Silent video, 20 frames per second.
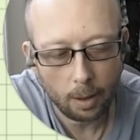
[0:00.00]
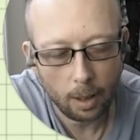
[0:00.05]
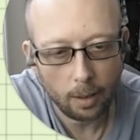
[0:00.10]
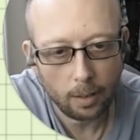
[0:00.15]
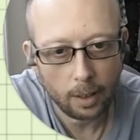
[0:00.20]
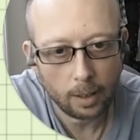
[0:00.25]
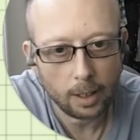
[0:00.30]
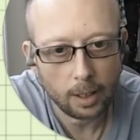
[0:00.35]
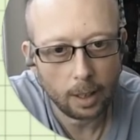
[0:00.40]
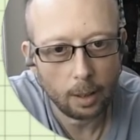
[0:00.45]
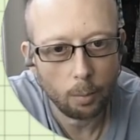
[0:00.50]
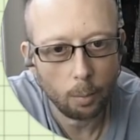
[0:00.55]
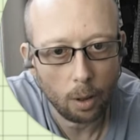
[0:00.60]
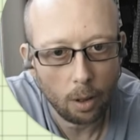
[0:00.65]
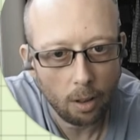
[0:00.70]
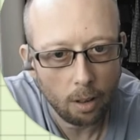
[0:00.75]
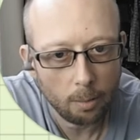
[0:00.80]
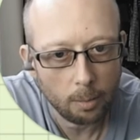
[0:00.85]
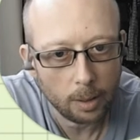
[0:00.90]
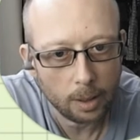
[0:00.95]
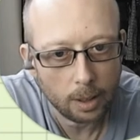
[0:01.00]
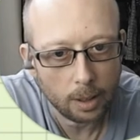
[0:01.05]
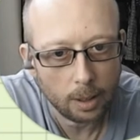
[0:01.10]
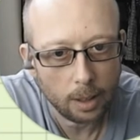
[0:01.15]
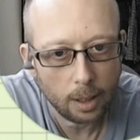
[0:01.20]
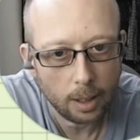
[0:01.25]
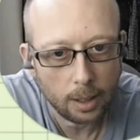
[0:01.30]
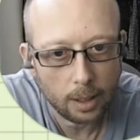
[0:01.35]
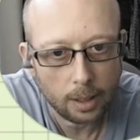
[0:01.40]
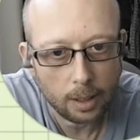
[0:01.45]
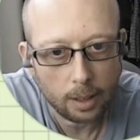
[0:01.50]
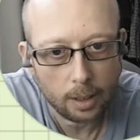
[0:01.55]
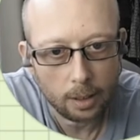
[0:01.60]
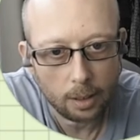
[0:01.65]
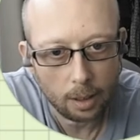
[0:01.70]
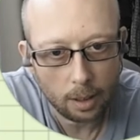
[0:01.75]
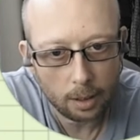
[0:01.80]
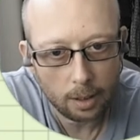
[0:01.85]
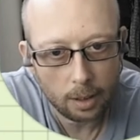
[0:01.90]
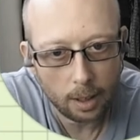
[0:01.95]
and they said one of them is
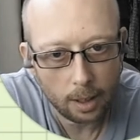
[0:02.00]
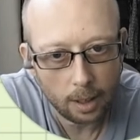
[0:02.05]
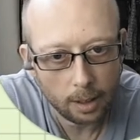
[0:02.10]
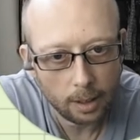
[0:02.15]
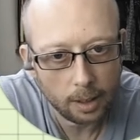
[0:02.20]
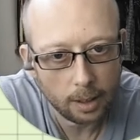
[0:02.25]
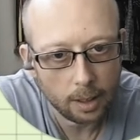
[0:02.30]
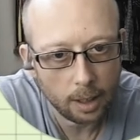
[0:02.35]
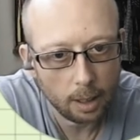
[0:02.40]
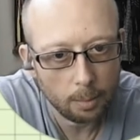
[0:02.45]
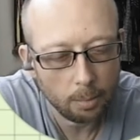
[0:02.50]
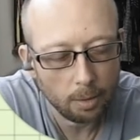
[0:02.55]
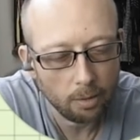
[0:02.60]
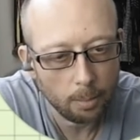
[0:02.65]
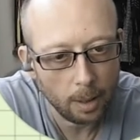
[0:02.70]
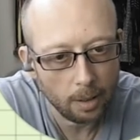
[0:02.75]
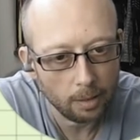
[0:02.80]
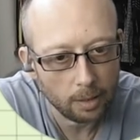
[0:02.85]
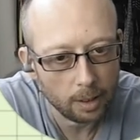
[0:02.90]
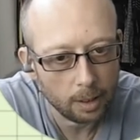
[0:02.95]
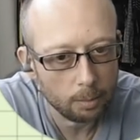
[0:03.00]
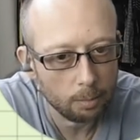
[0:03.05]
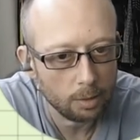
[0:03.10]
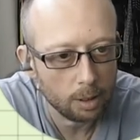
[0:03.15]
not an isotope of americium,